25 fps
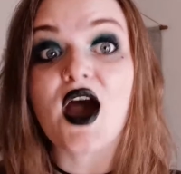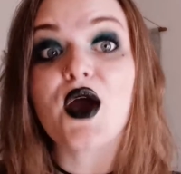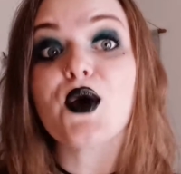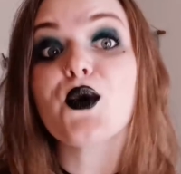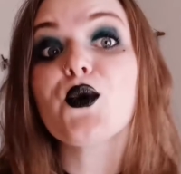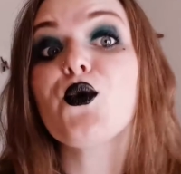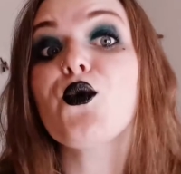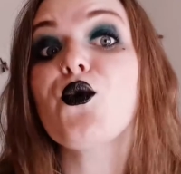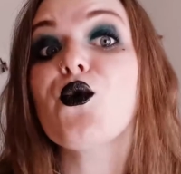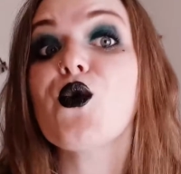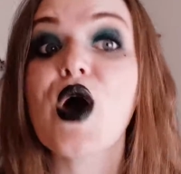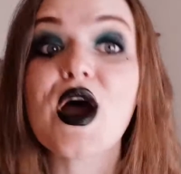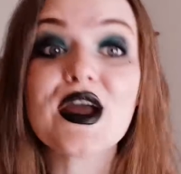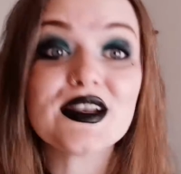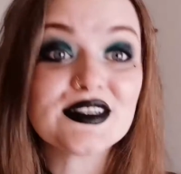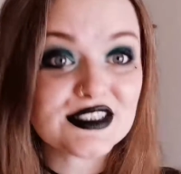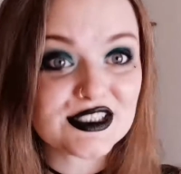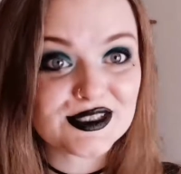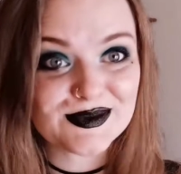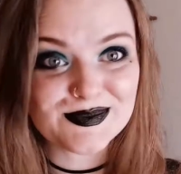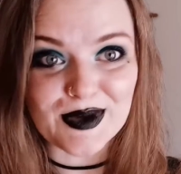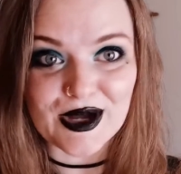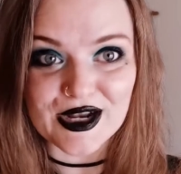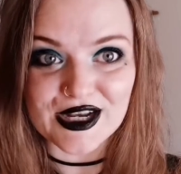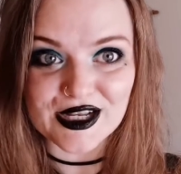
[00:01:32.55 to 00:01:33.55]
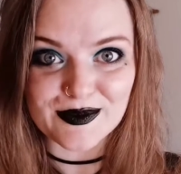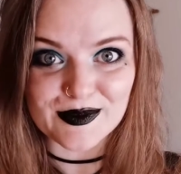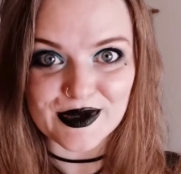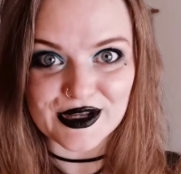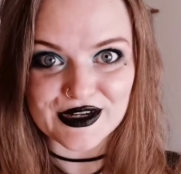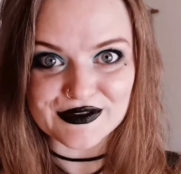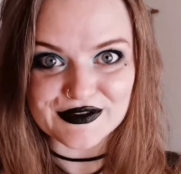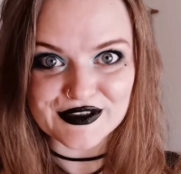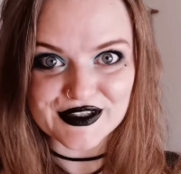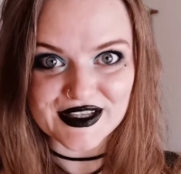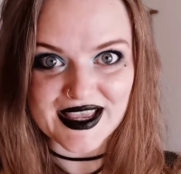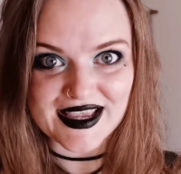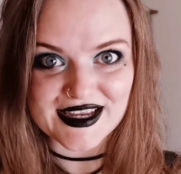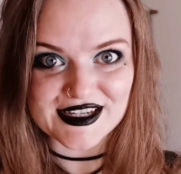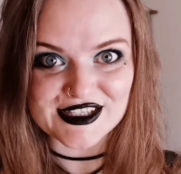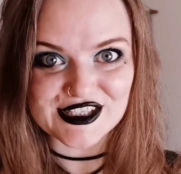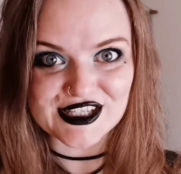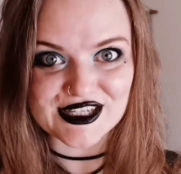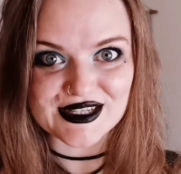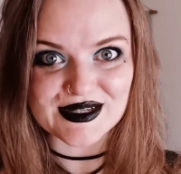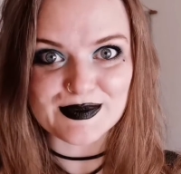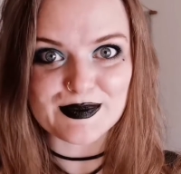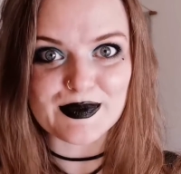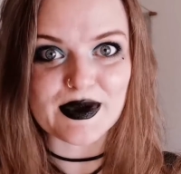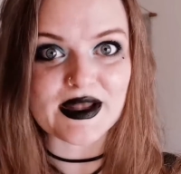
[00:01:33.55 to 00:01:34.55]
I want body
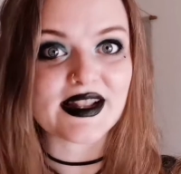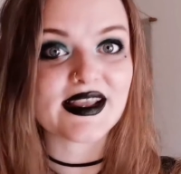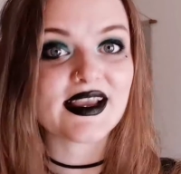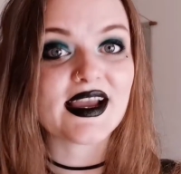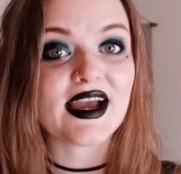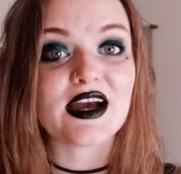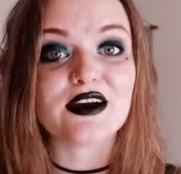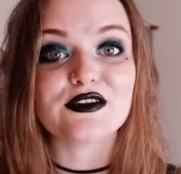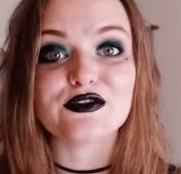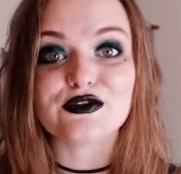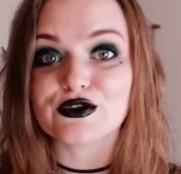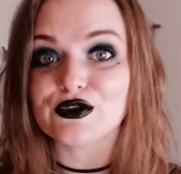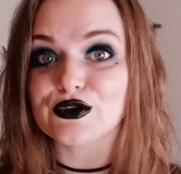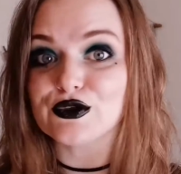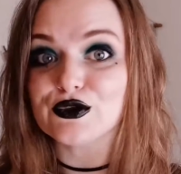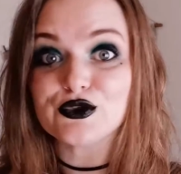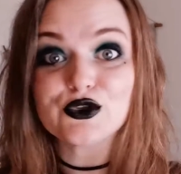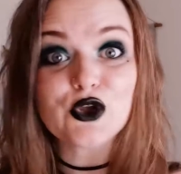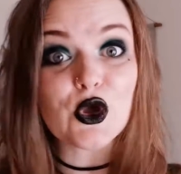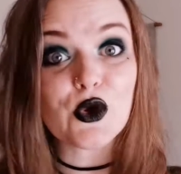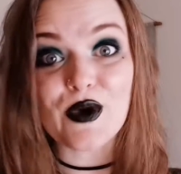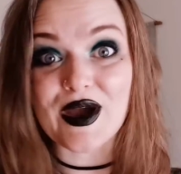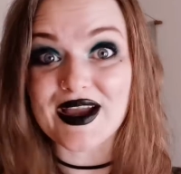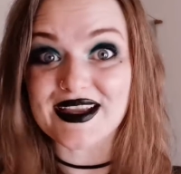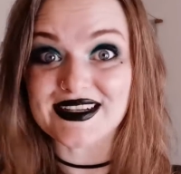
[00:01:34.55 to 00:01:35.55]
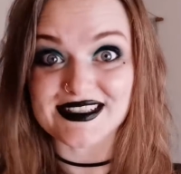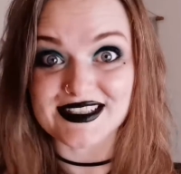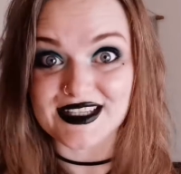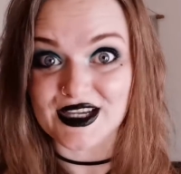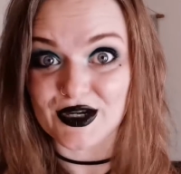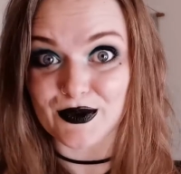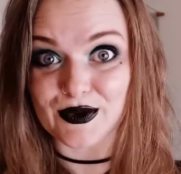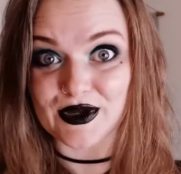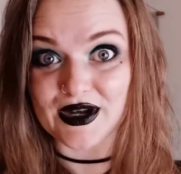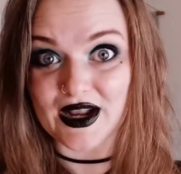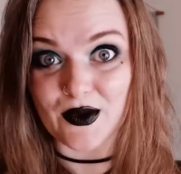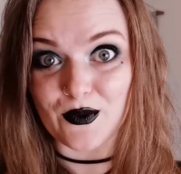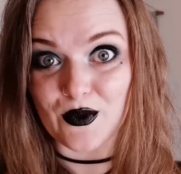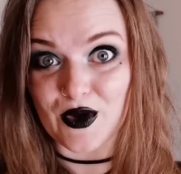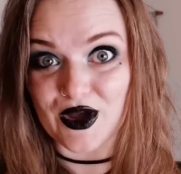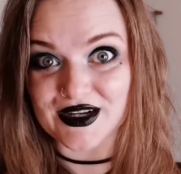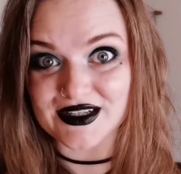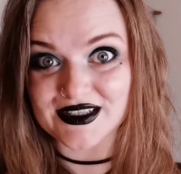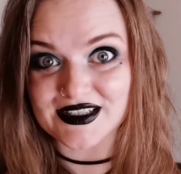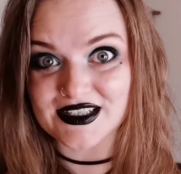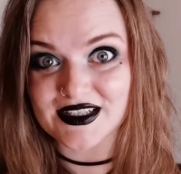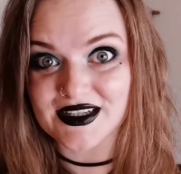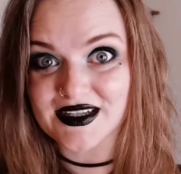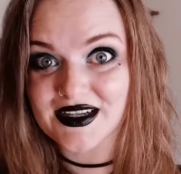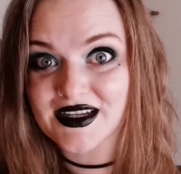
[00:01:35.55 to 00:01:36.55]
modification, but I have no idea what I
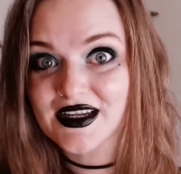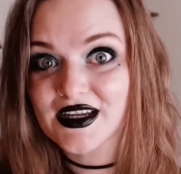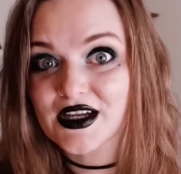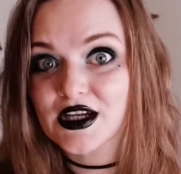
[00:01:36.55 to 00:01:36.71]
want.